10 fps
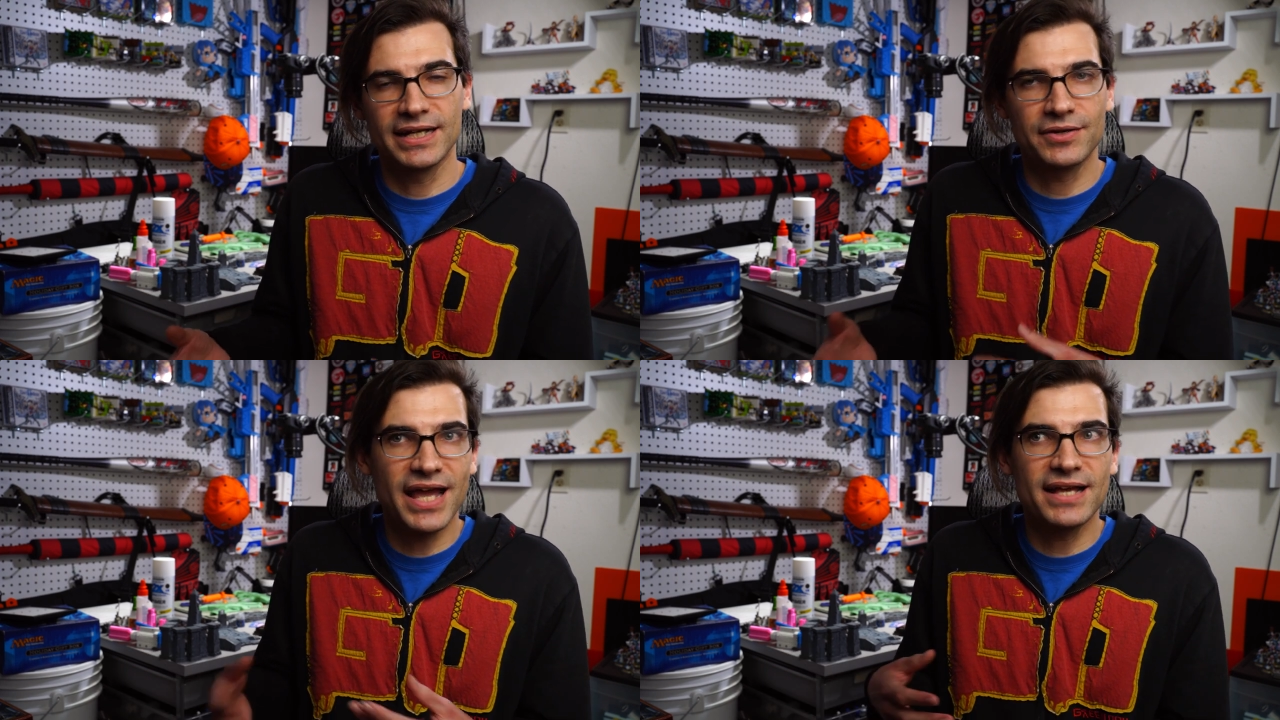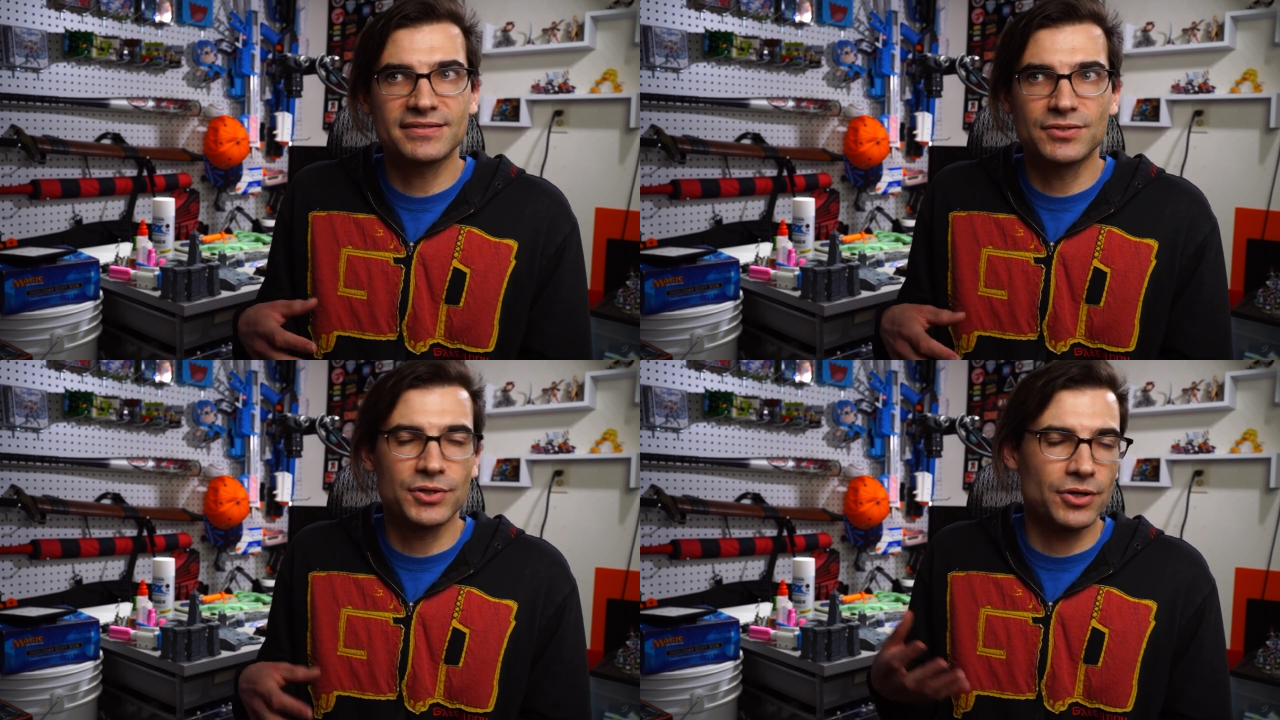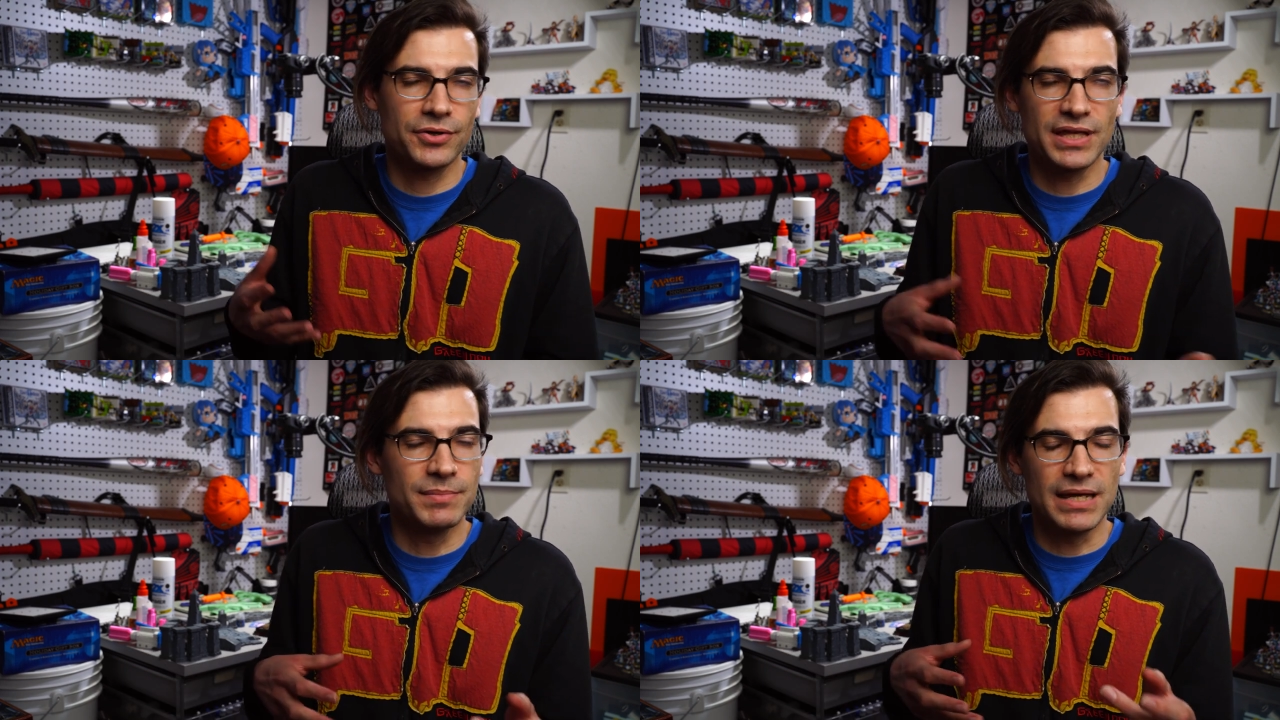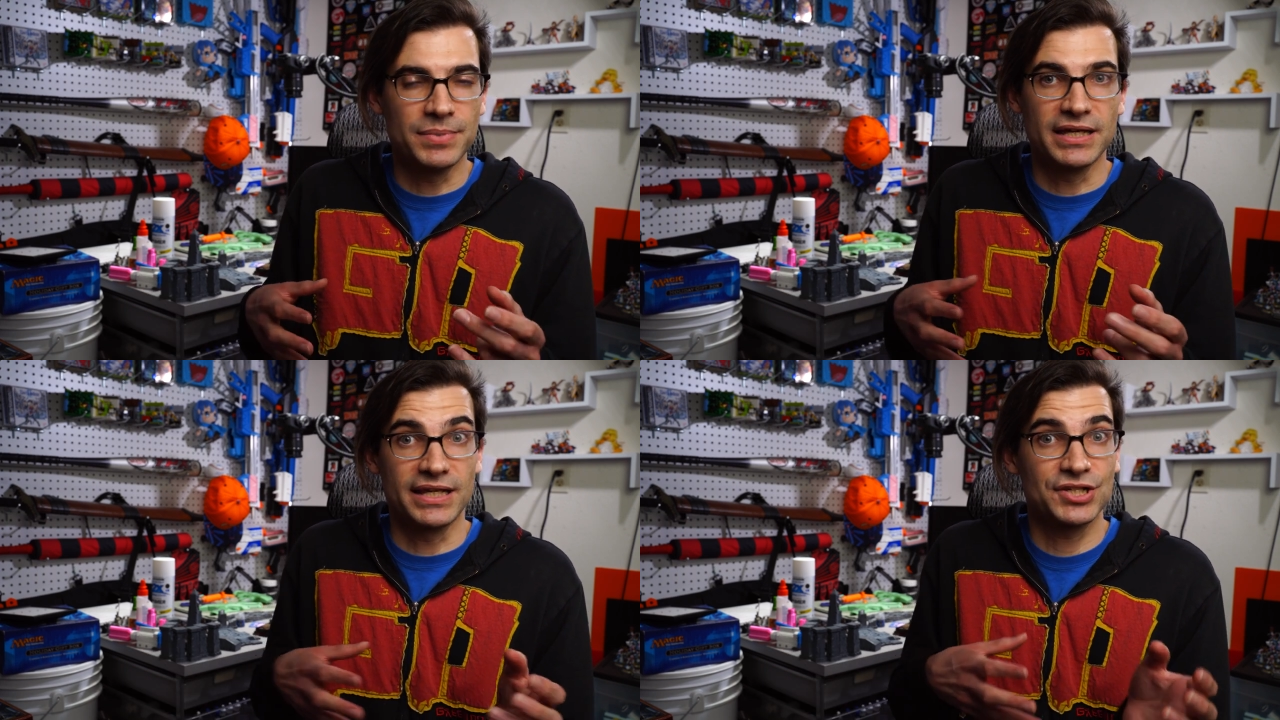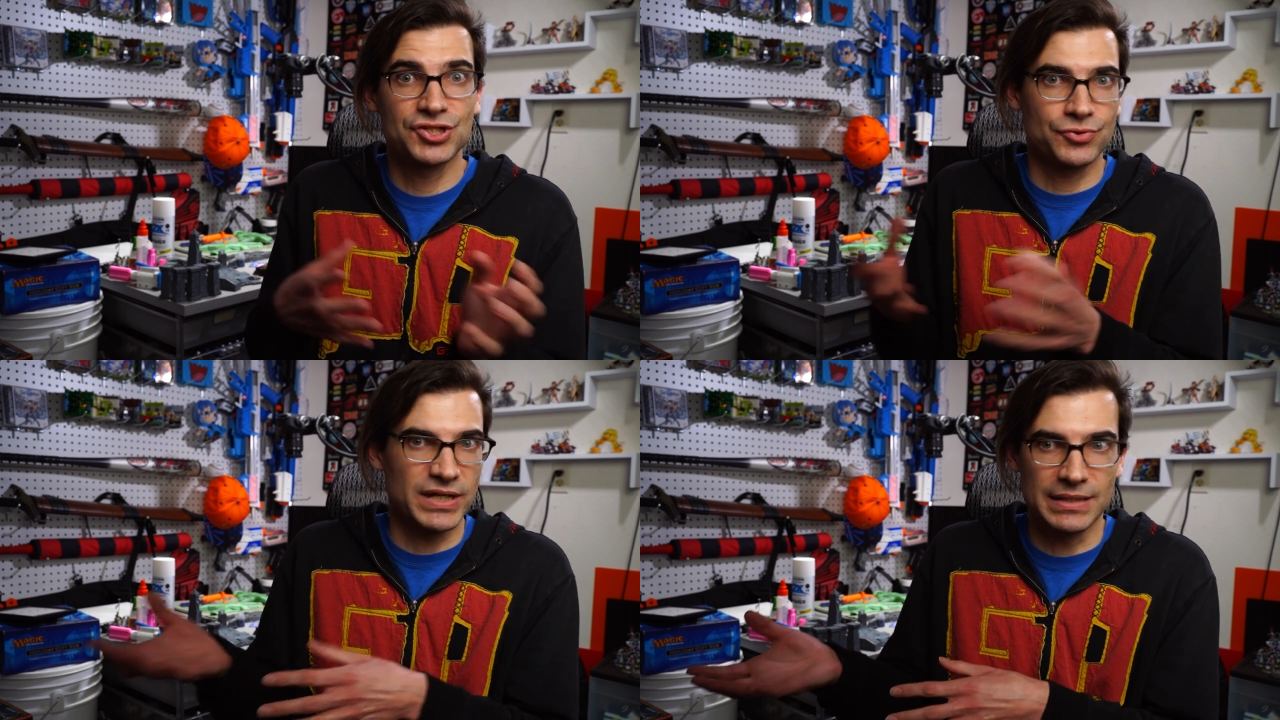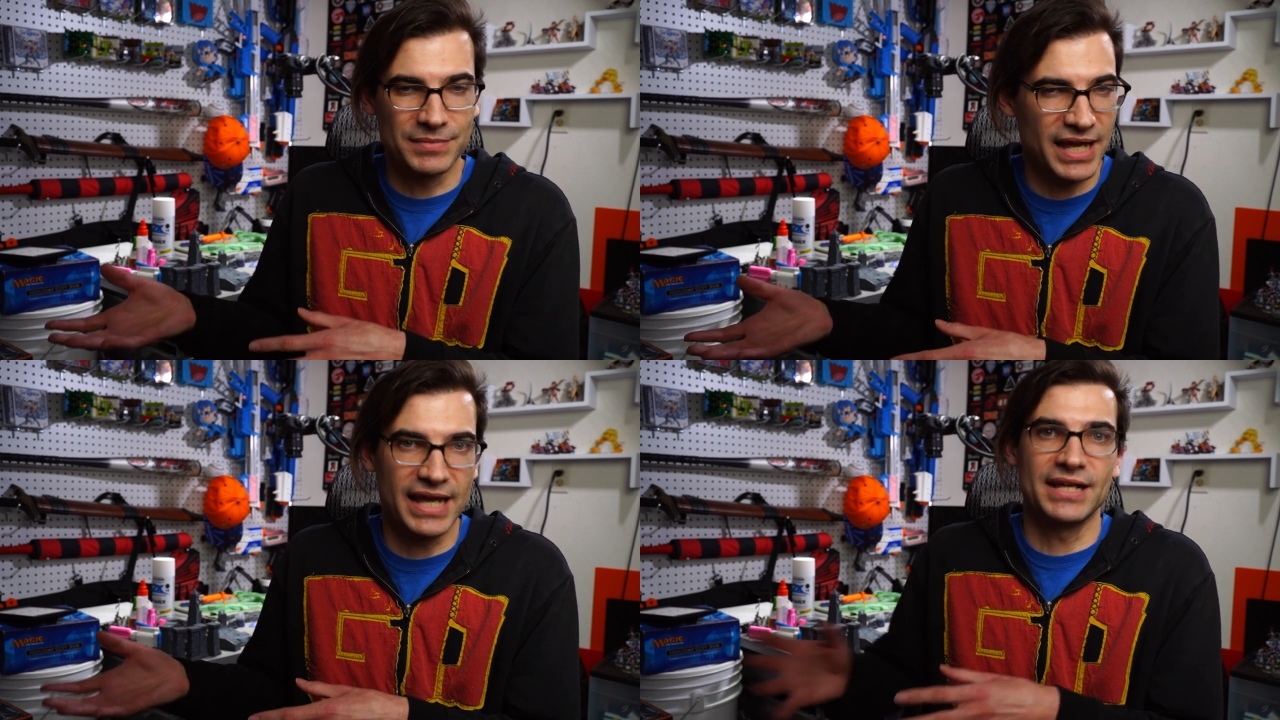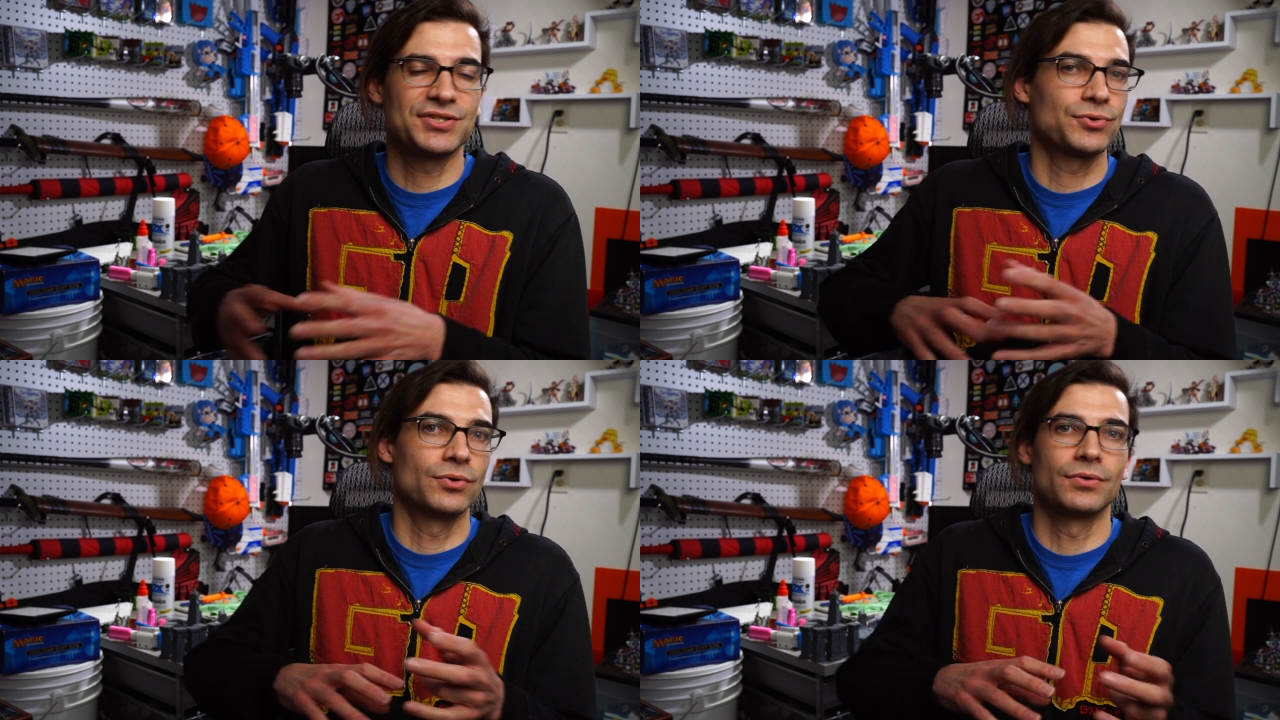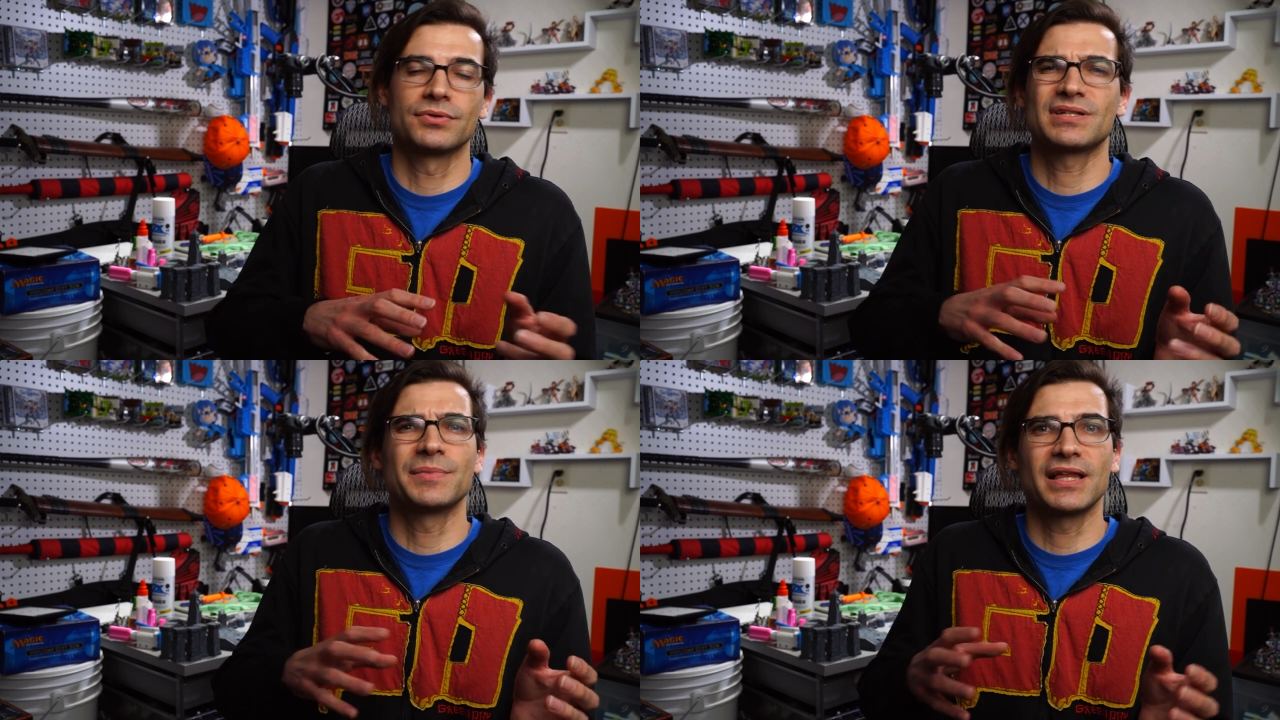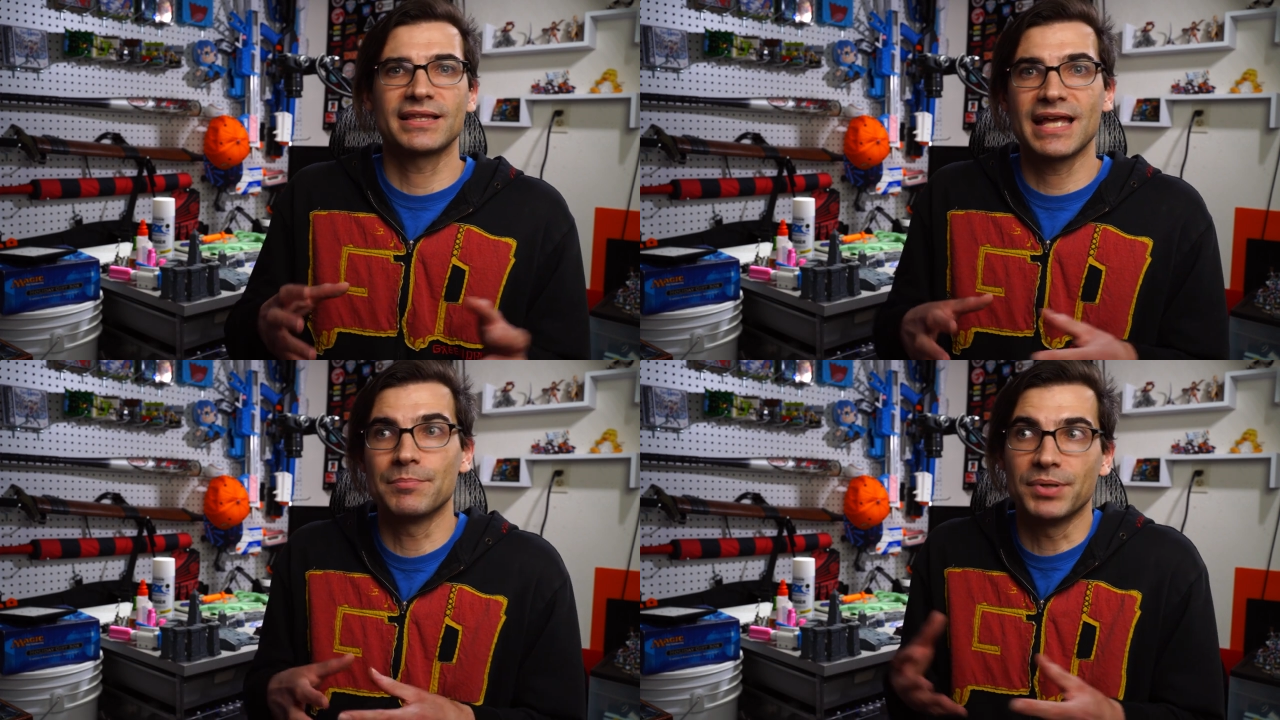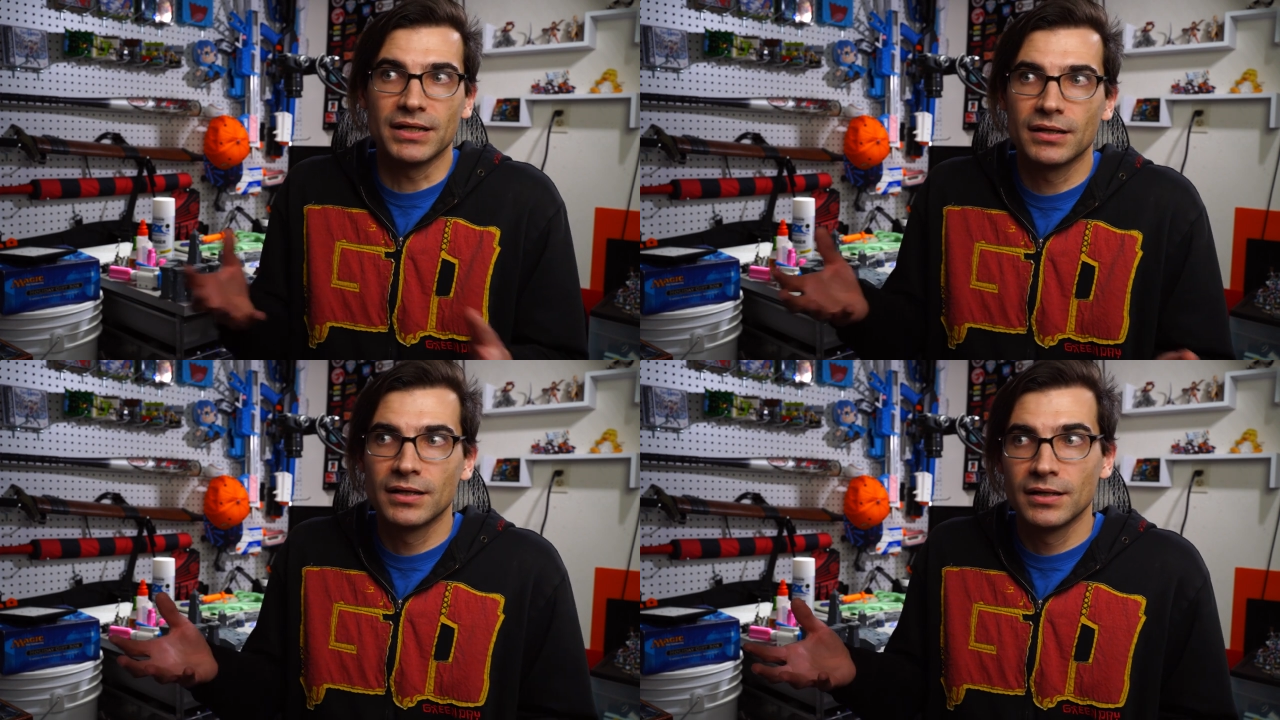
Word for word: Now, yes, you can argue that may be an extreme case or, or something like that, but